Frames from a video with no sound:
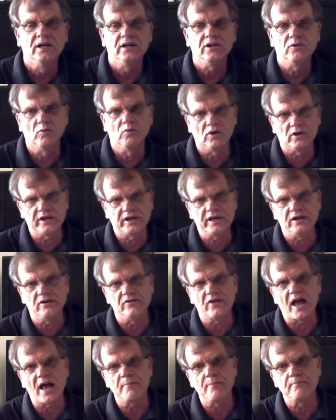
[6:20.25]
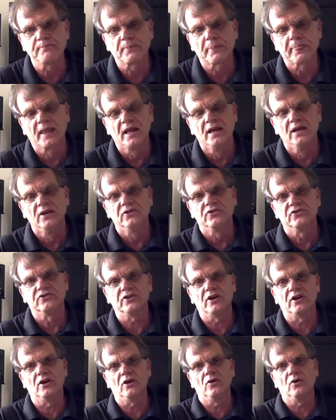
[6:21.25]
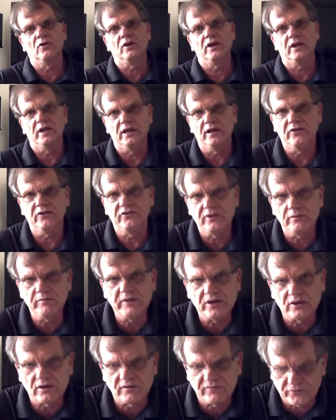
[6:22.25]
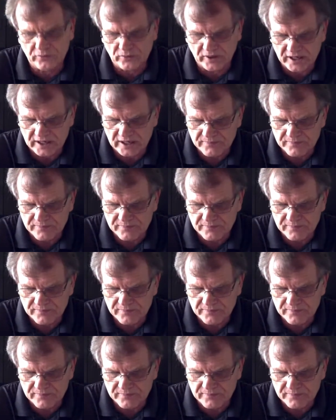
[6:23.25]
You really hear that. So it isn't a meter of 3.